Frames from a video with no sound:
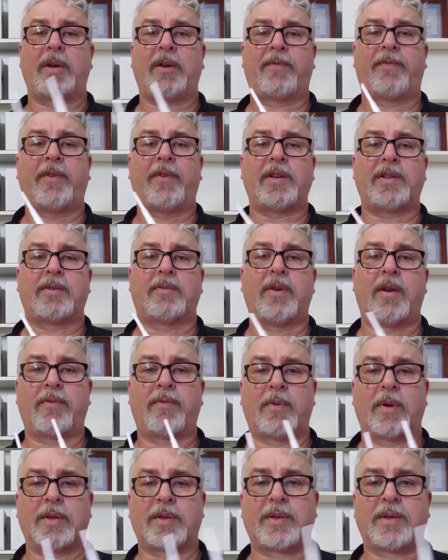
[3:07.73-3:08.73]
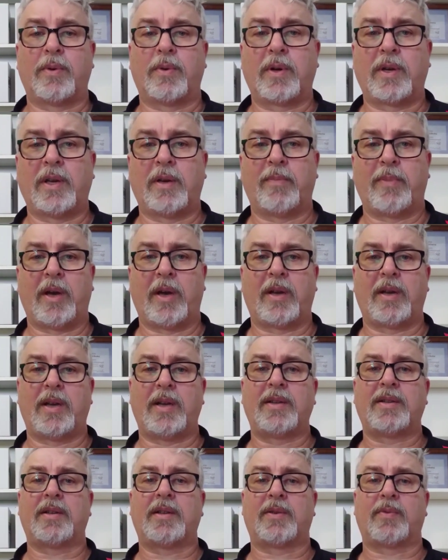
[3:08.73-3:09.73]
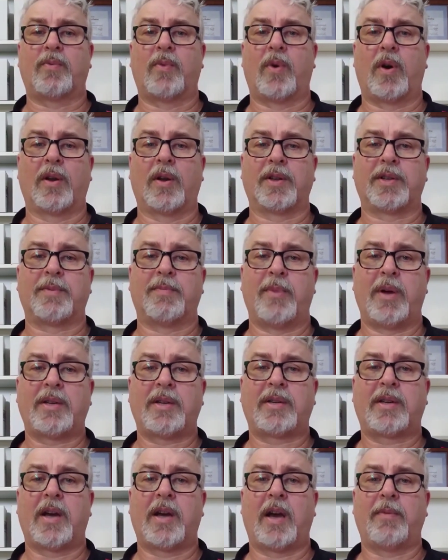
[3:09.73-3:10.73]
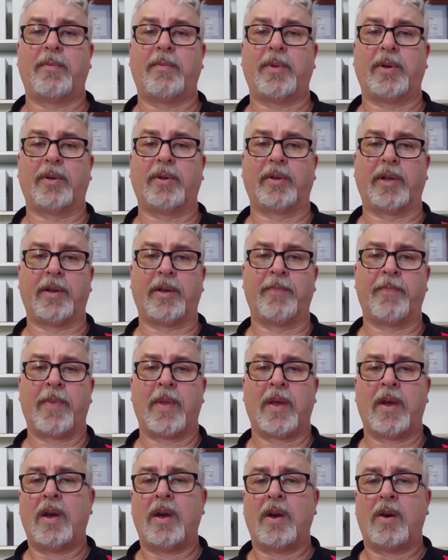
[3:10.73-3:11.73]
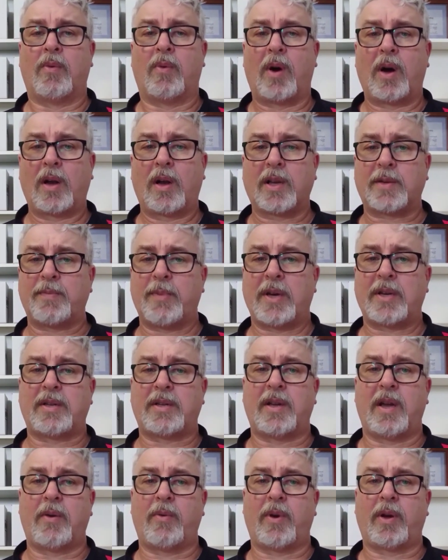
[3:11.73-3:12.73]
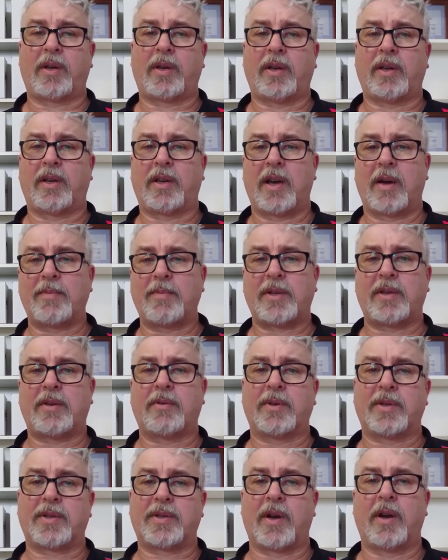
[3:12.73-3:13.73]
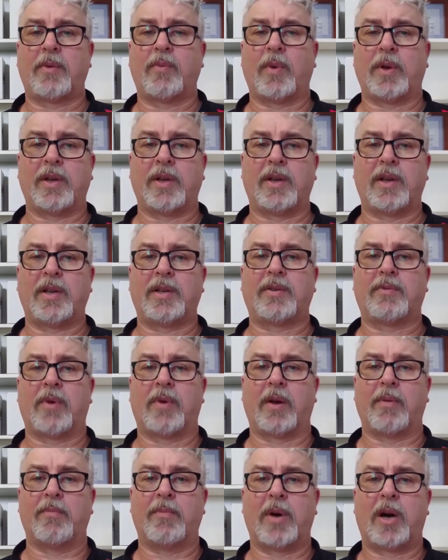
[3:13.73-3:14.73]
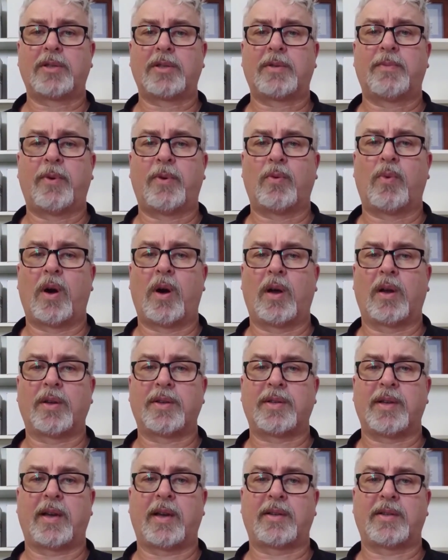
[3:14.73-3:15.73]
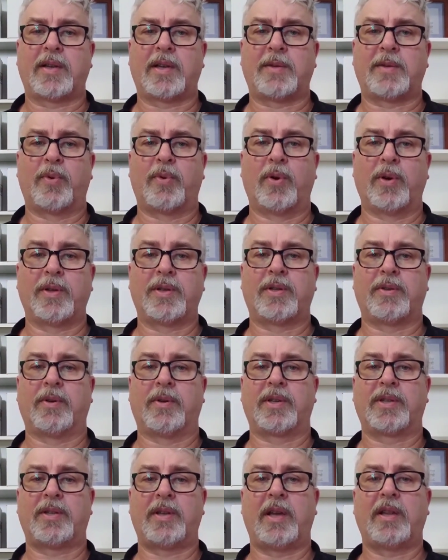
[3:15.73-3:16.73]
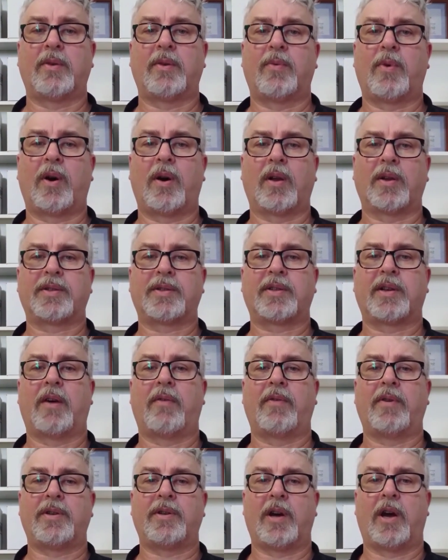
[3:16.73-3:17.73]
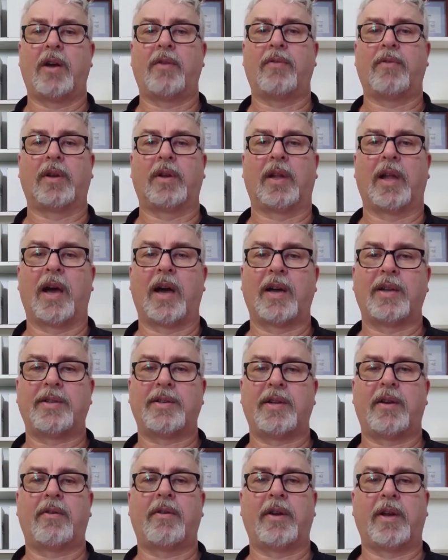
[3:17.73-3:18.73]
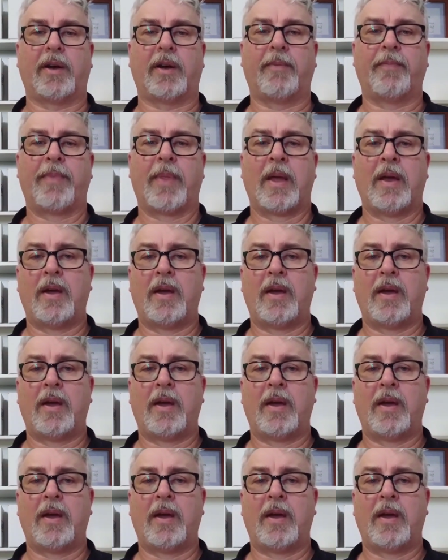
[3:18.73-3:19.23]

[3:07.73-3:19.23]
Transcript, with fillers: the big feature everyone's talking about is its wireless mesh capability. Wireless mesh networking comes into its own when you need to run multiple wireless access points to extend the wireless coverage over a large area.